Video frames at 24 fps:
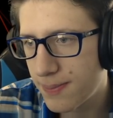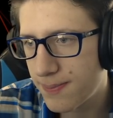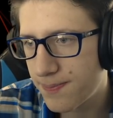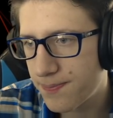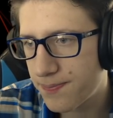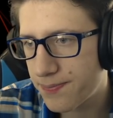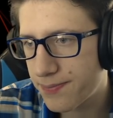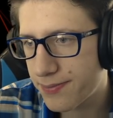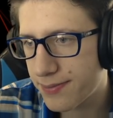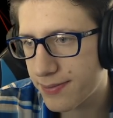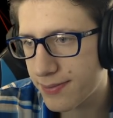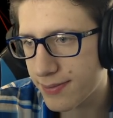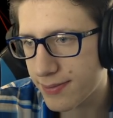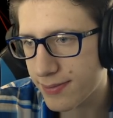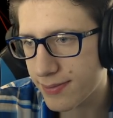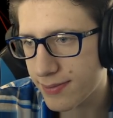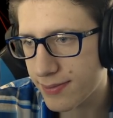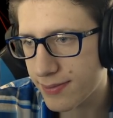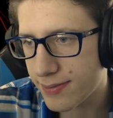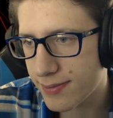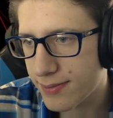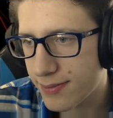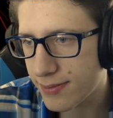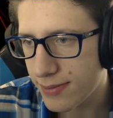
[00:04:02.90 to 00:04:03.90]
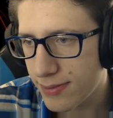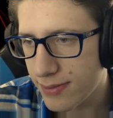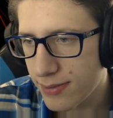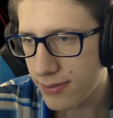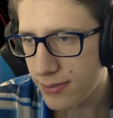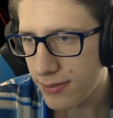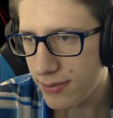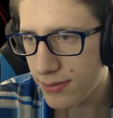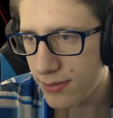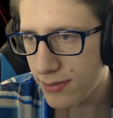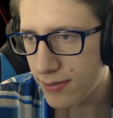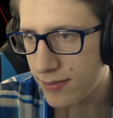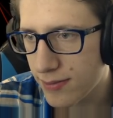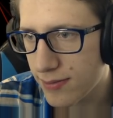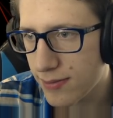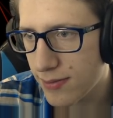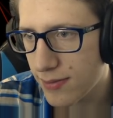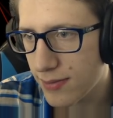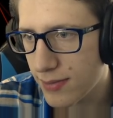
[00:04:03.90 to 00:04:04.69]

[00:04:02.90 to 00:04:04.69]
Nothing is said.